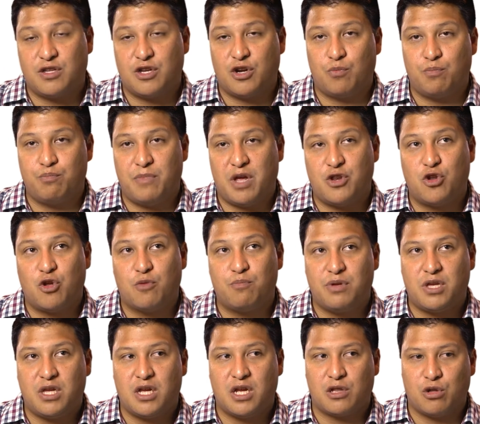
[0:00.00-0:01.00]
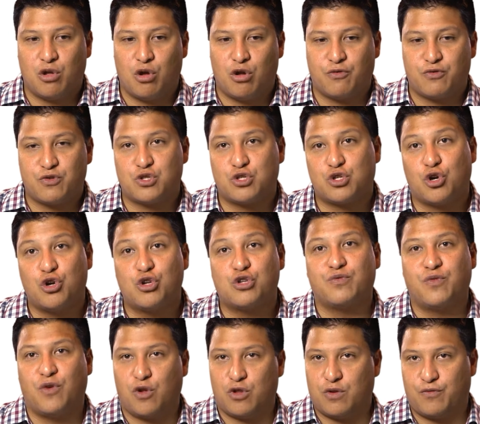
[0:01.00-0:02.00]
There may not be a lot of search
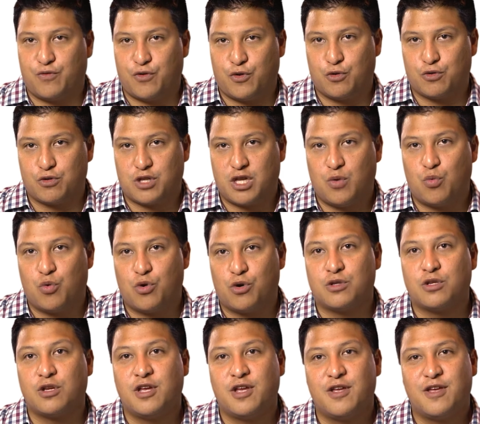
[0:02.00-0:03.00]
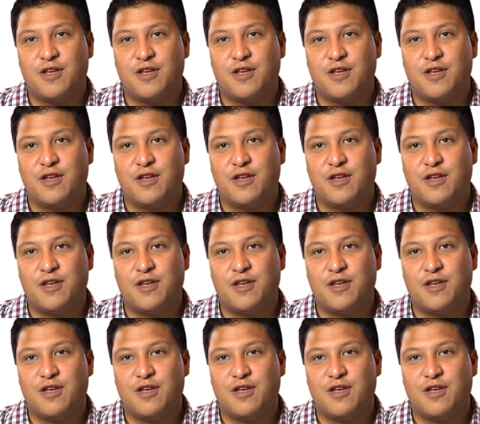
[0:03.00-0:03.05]
volume for those keywords.